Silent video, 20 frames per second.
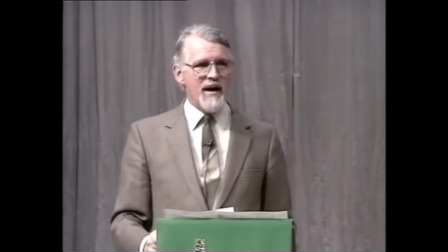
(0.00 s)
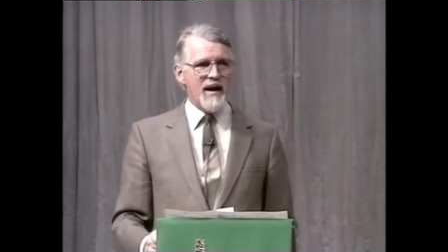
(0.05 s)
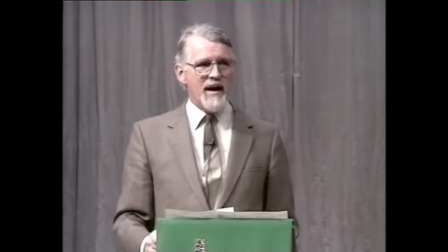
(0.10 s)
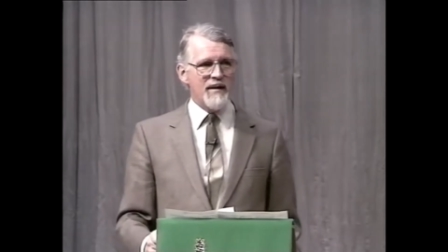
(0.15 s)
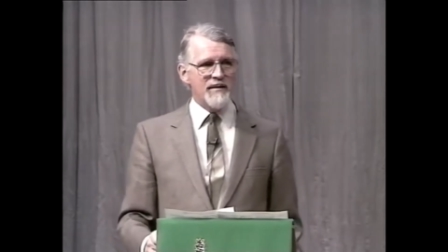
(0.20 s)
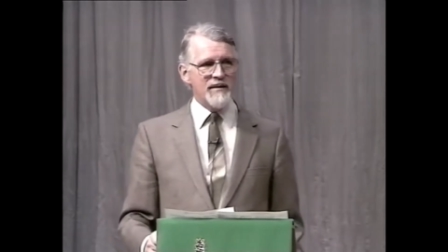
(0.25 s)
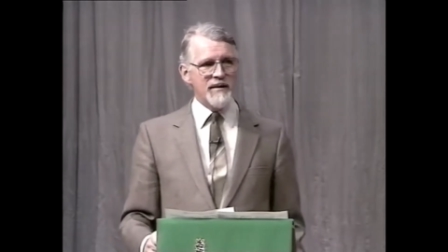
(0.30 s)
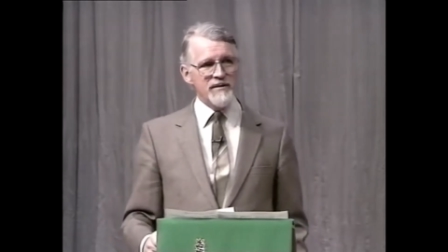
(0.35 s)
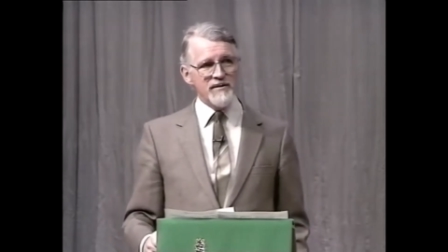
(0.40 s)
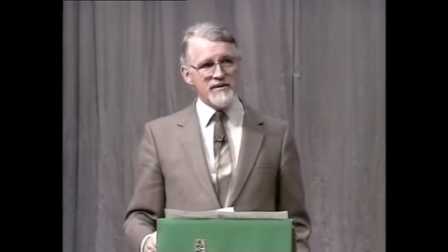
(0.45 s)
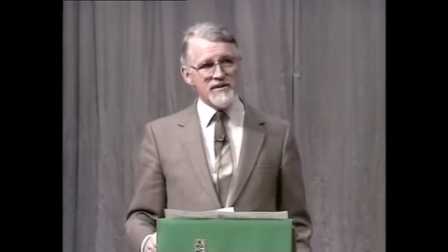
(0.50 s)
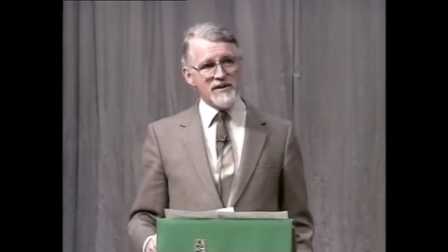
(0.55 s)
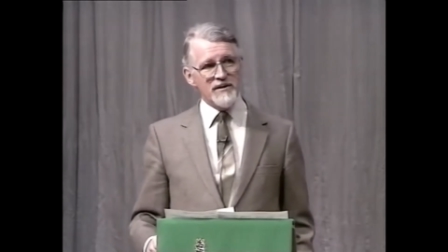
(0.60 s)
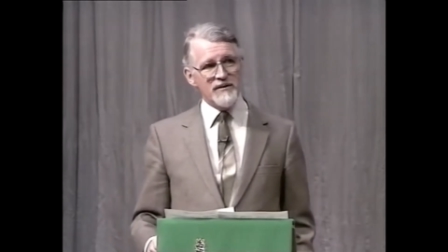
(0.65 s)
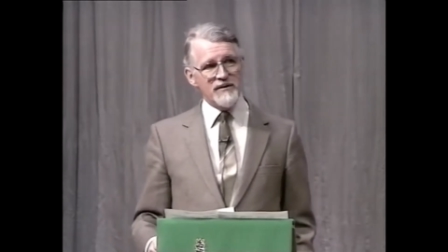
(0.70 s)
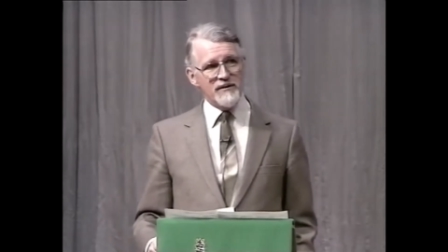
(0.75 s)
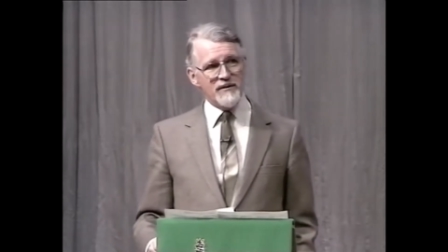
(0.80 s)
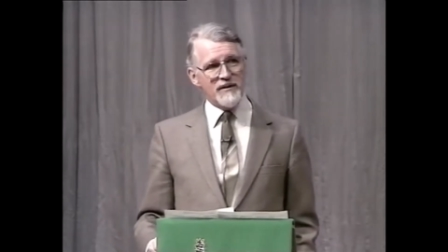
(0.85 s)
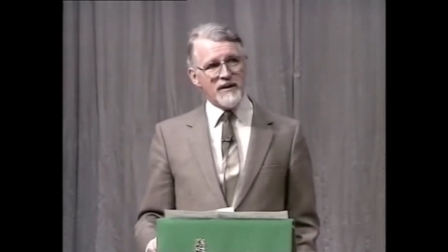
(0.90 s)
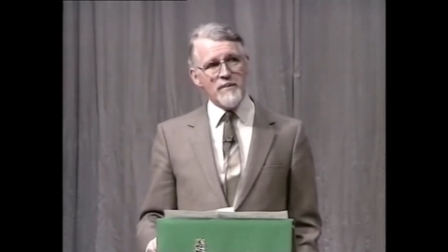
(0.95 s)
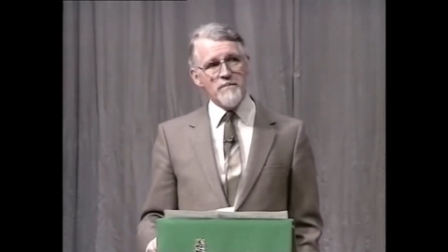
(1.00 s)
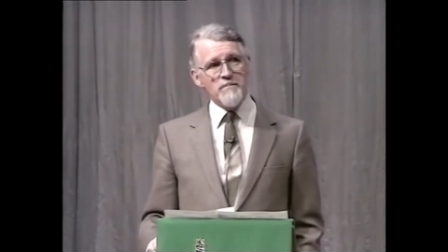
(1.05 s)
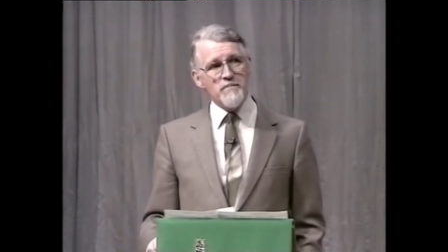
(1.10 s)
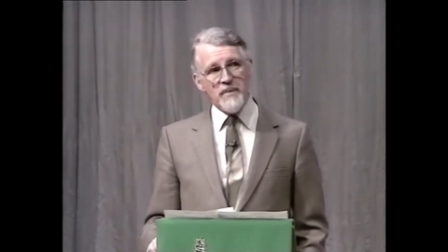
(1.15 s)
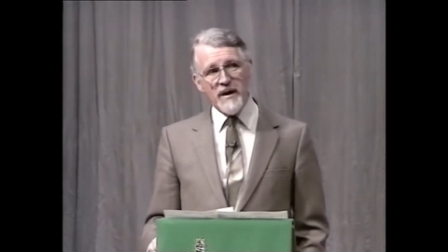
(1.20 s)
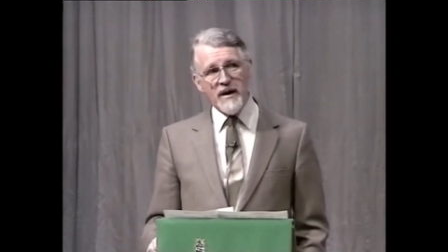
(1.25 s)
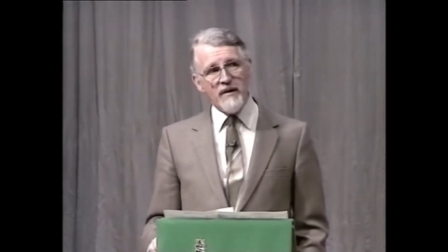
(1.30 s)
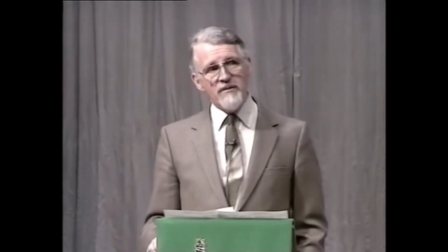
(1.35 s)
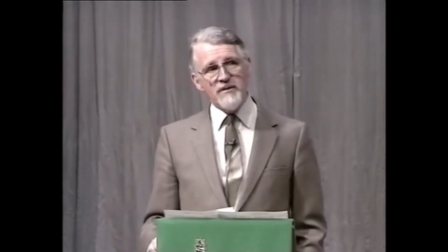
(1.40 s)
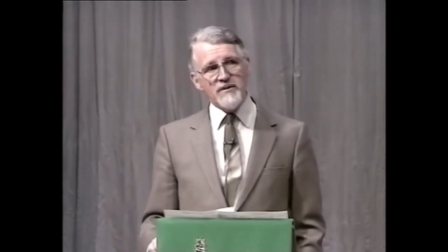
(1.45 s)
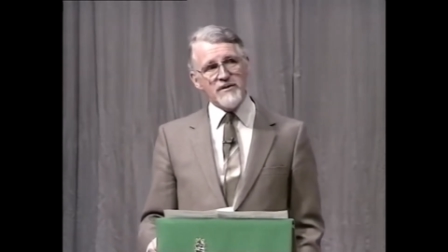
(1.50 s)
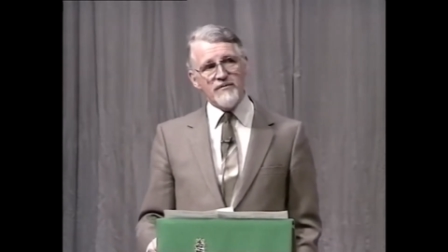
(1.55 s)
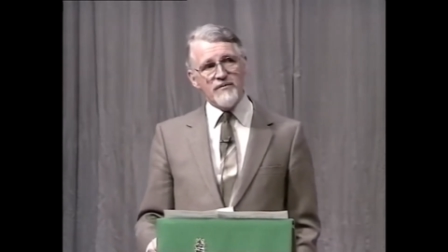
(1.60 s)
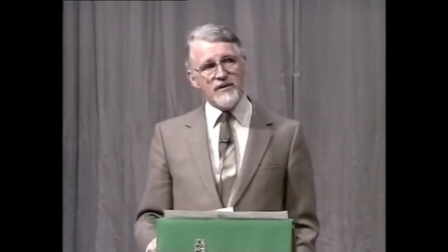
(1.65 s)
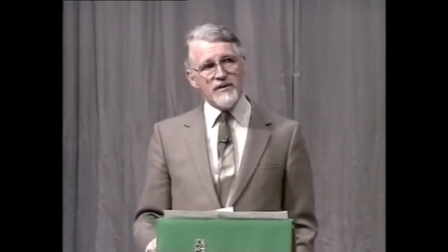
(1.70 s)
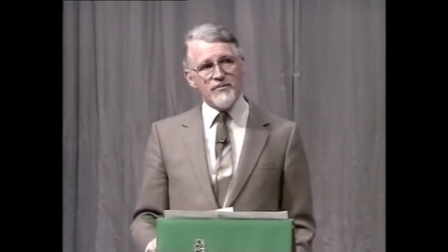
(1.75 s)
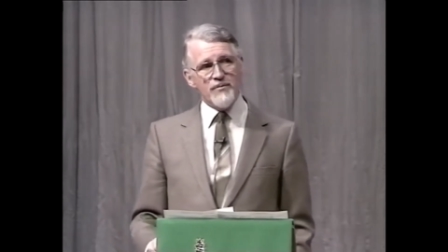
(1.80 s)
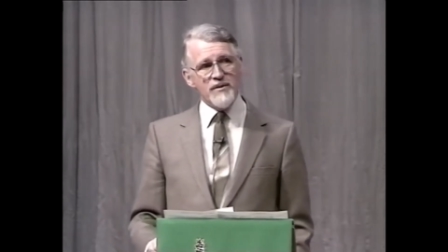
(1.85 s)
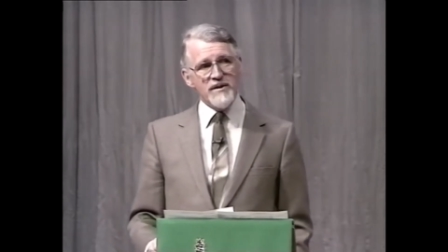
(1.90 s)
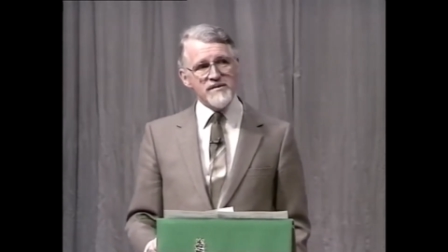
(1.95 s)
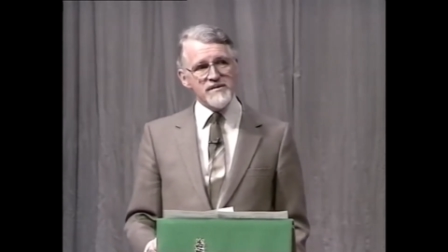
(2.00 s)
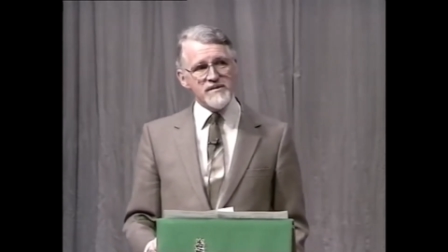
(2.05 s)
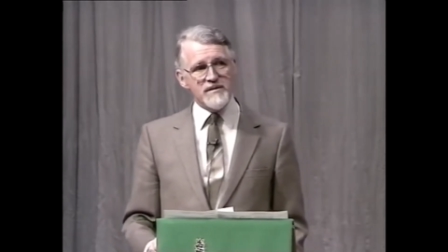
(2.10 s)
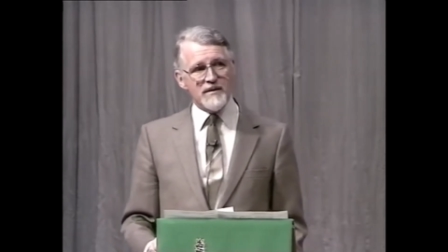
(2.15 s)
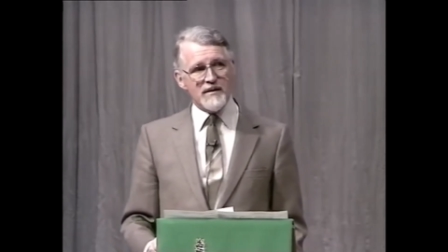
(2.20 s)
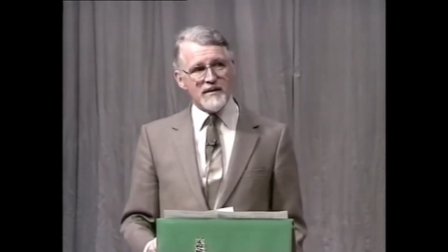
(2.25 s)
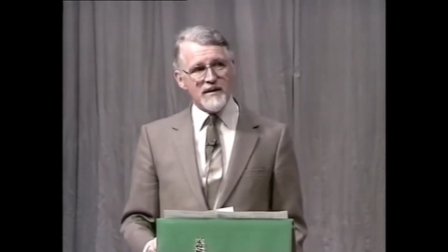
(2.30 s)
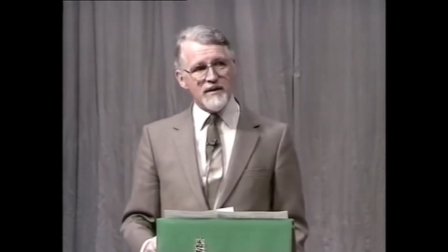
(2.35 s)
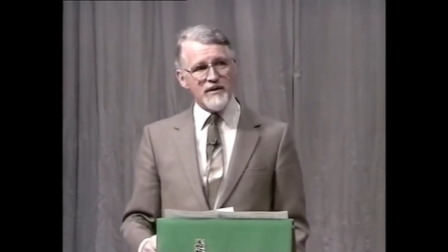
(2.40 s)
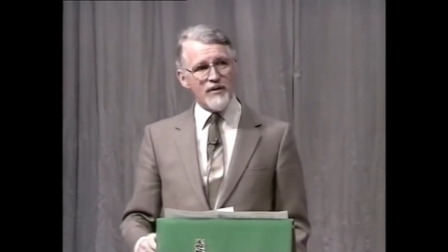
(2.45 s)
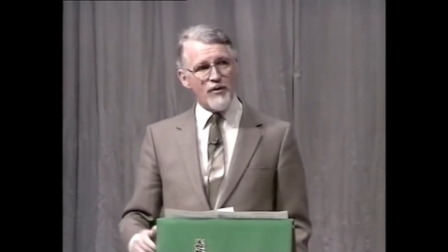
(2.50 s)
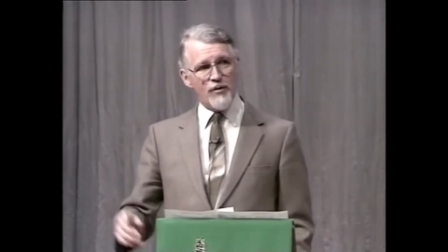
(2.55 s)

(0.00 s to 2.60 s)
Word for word: And until comparatively recently,